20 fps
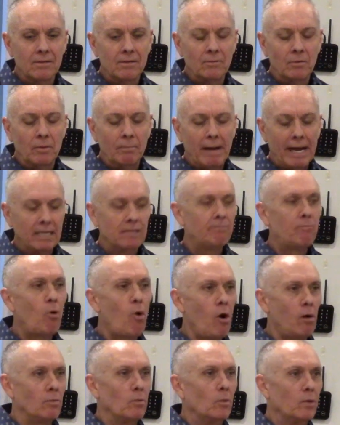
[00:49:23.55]
we made an
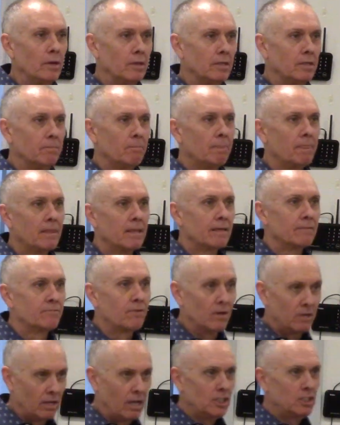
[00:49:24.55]
appointment with him
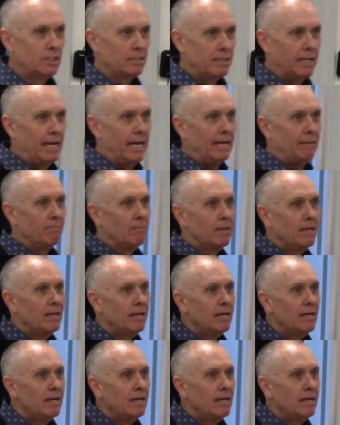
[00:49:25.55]
for a lunch date.